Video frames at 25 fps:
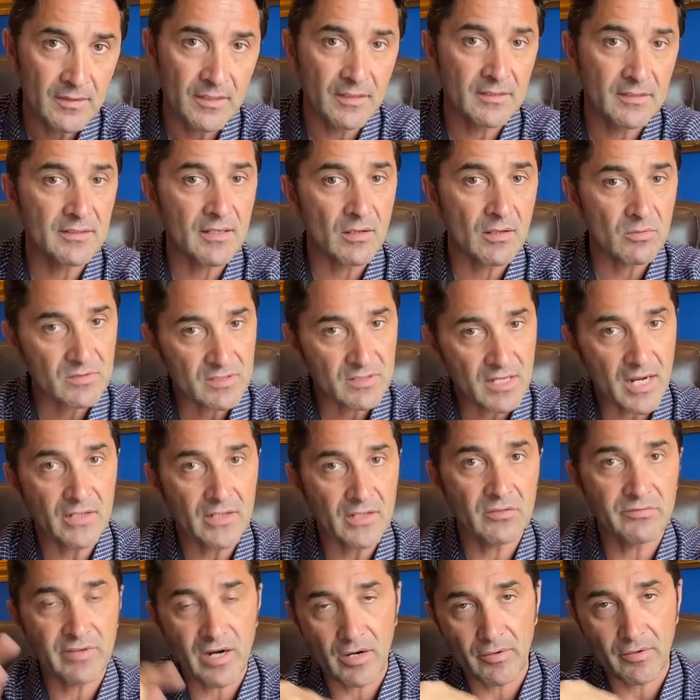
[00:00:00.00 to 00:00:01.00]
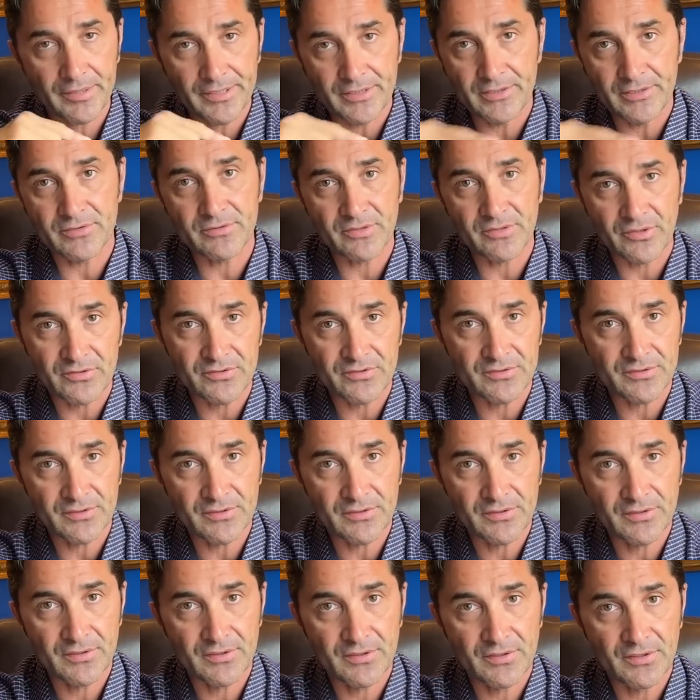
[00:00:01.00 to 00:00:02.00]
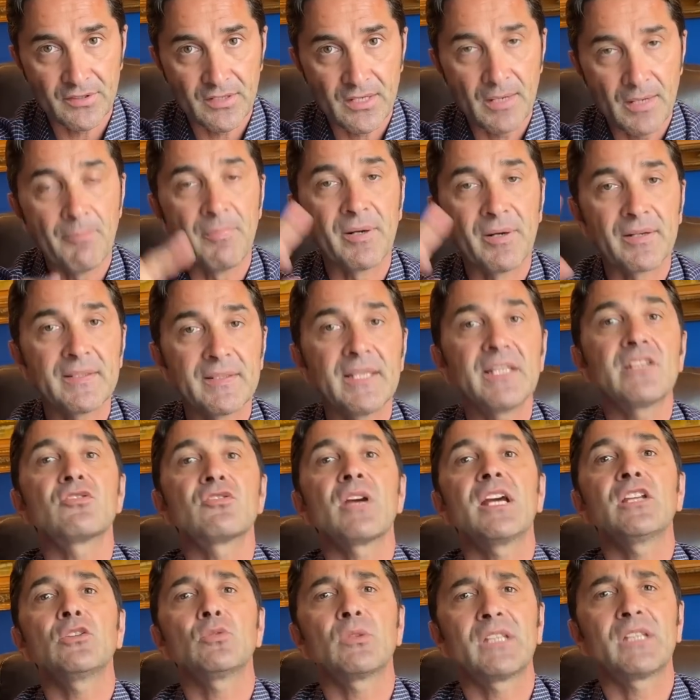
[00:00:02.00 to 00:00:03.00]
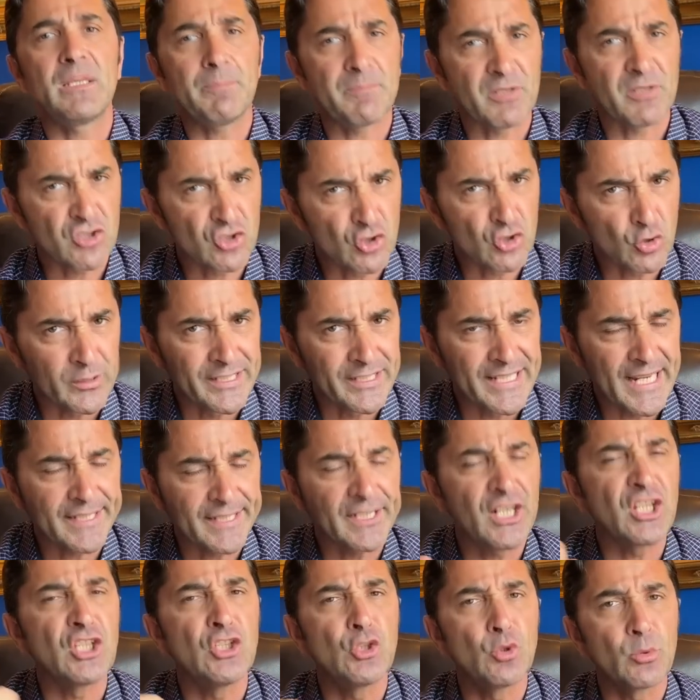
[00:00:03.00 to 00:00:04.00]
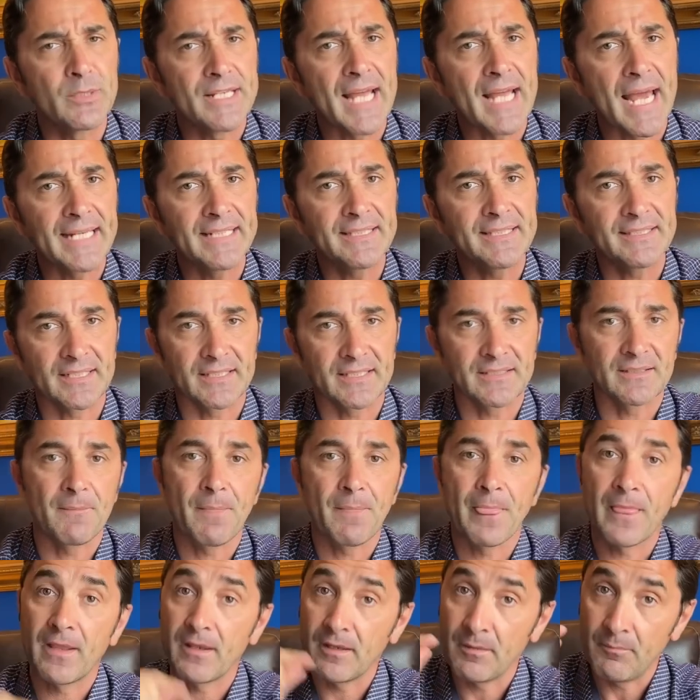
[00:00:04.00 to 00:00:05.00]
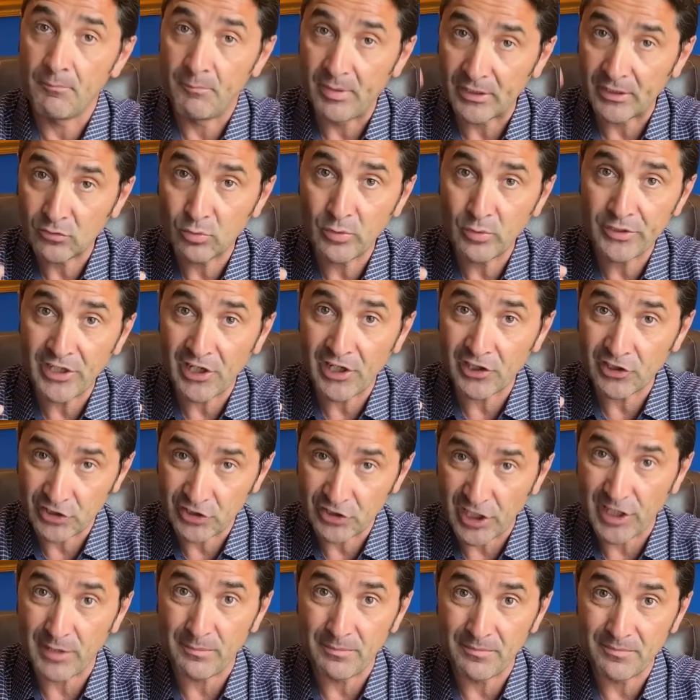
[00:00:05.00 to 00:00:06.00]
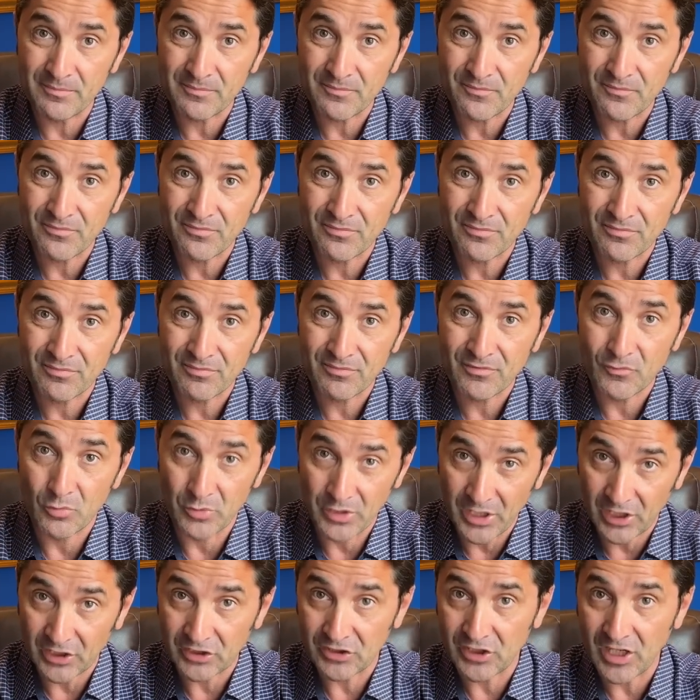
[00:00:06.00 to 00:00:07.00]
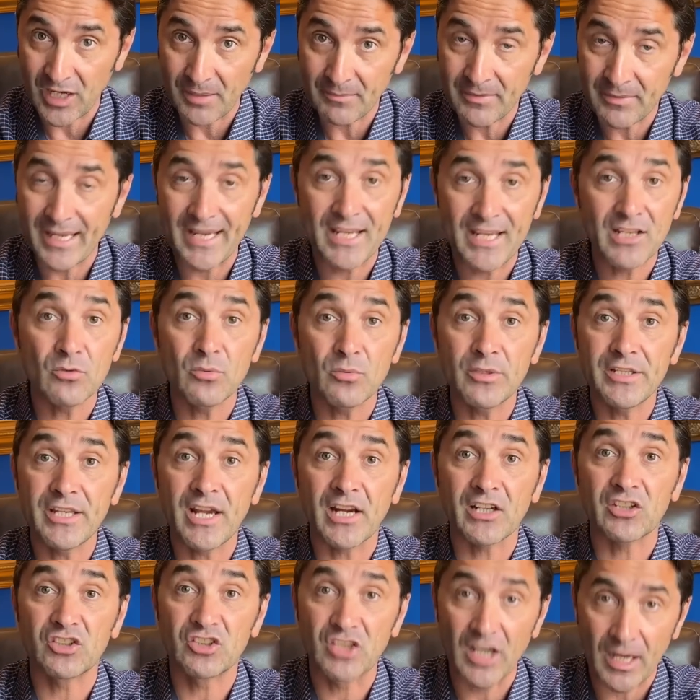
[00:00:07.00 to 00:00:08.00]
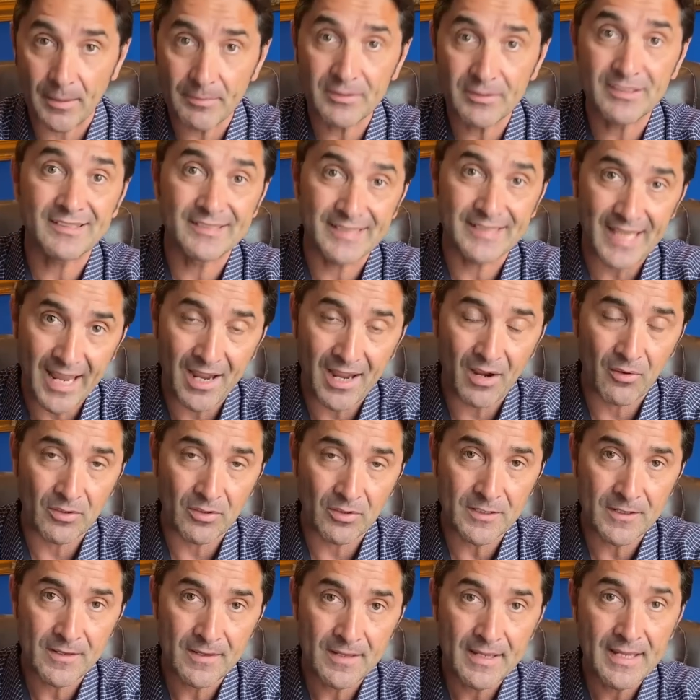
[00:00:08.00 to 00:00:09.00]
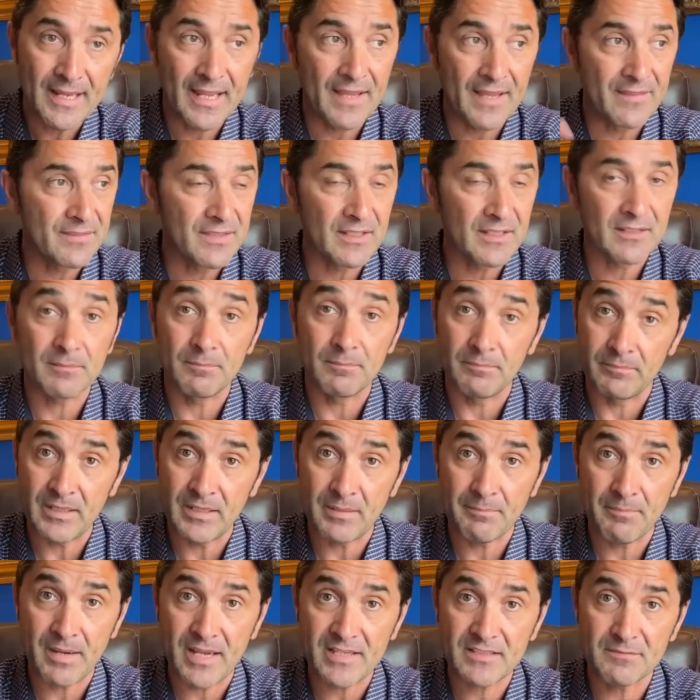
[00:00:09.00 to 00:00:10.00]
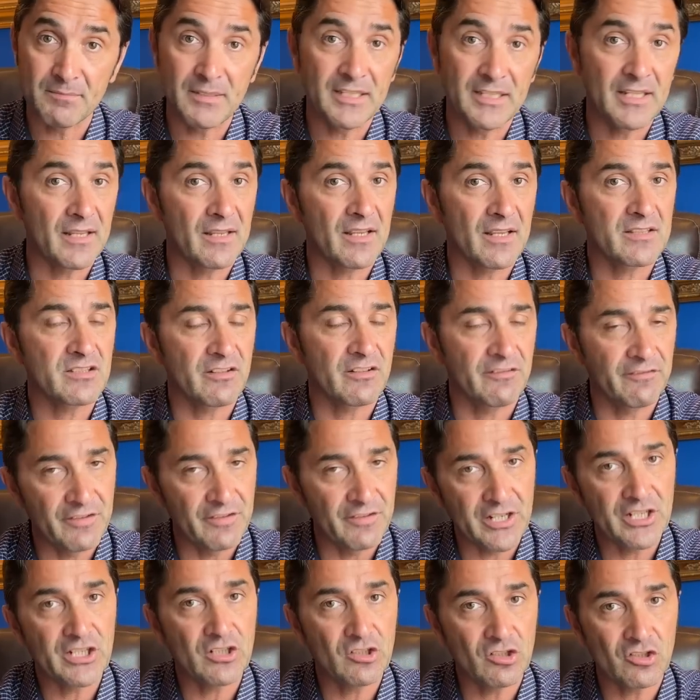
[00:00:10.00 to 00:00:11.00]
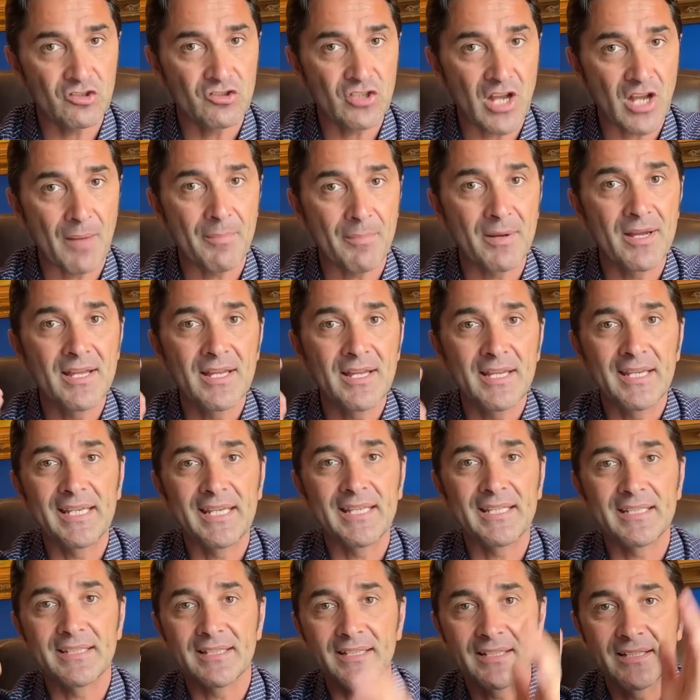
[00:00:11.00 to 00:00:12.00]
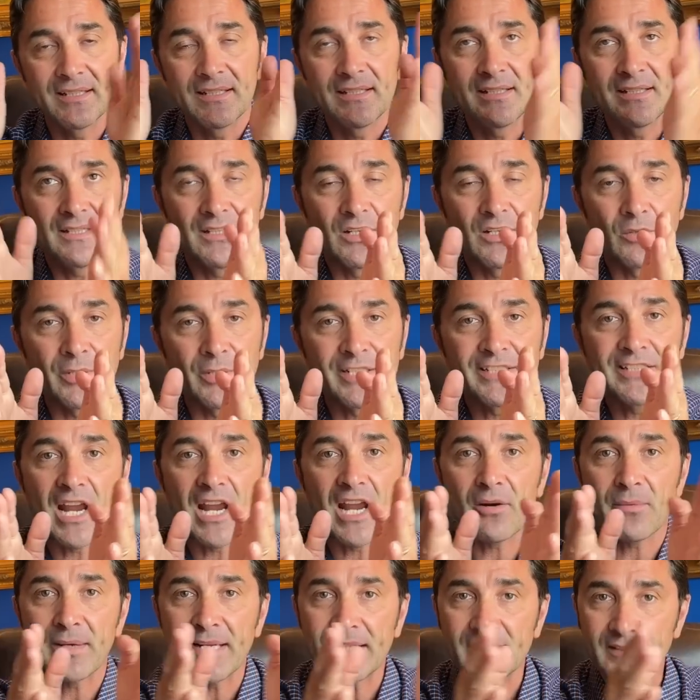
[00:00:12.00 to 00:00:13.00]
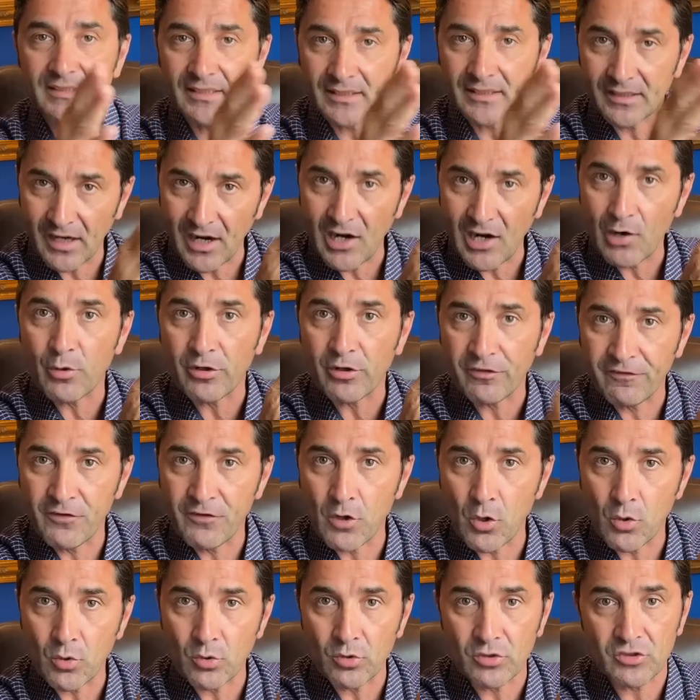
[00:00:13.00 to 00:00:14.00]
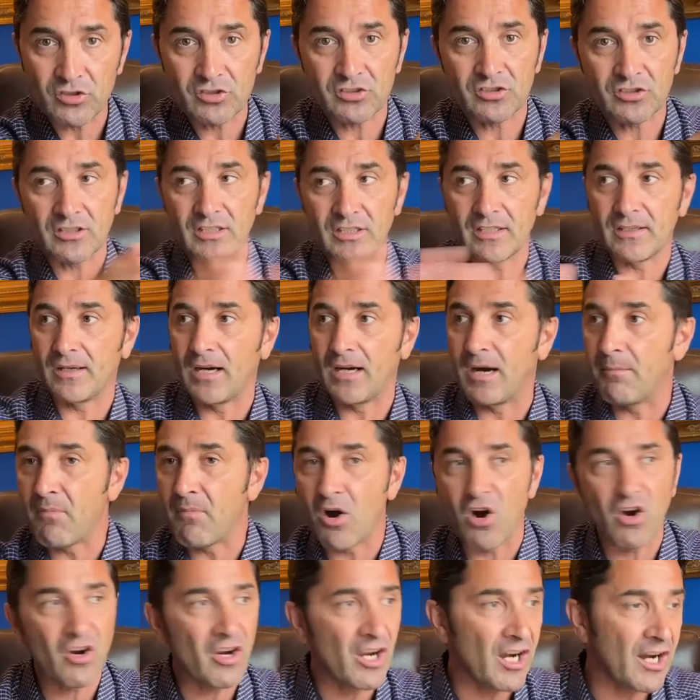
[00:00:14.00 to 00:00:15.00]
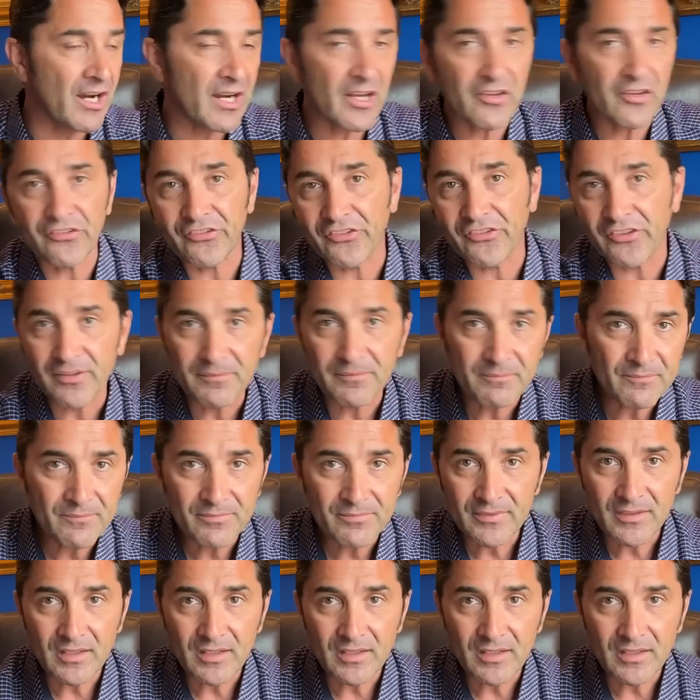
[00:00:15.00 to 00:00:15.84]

that is outside of our interest. But they try to keep us together, united, but we are dumb. We are dumb and we are dumbed down, and the mass media does a very good job in redirecting our focus among us,